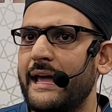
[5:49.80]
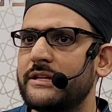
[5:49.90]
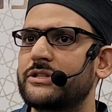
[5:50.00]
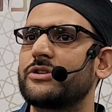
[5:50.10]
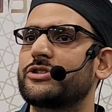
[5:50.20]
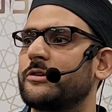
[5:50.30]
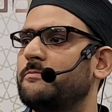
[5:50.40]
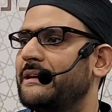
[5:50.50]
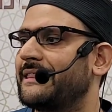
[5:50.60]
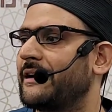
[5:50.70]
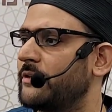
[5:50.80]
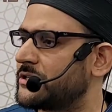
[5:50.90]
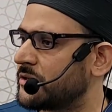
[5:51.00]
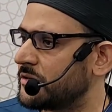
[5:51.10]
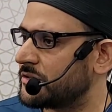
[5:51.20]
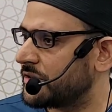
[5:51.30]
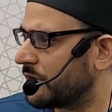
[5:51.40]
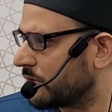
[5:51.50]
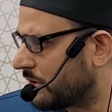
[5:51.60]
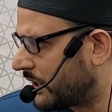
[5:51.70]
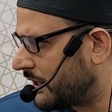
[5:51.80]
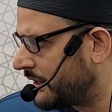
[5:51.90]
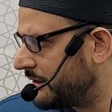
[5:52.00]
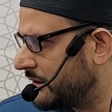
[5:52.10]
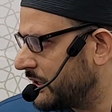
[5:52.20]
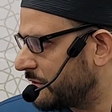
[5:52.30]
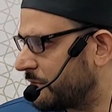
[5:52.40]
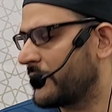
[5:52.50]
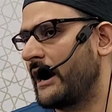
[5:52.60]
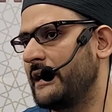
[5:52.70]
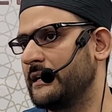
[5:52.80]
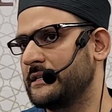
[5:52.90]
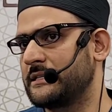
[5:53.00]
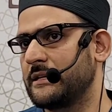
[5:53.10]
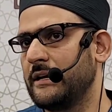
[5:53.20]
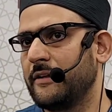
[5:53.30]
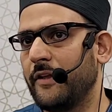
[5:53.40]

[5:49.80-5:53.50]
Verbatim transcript: answer should be that we turn to the Quran for guidance.